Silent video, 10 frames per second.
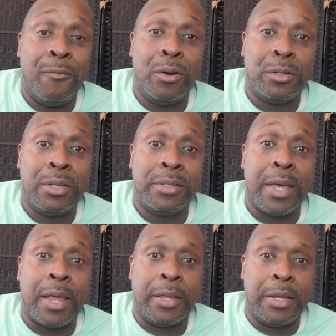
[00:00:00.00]
unfortunately,
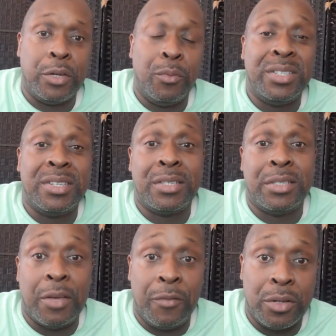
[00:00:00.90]
sadly. She was
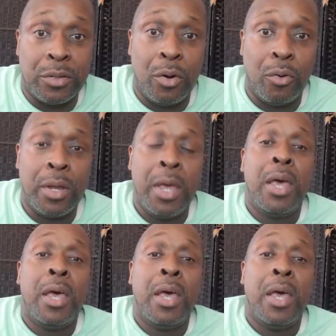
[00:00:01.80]
67 years old.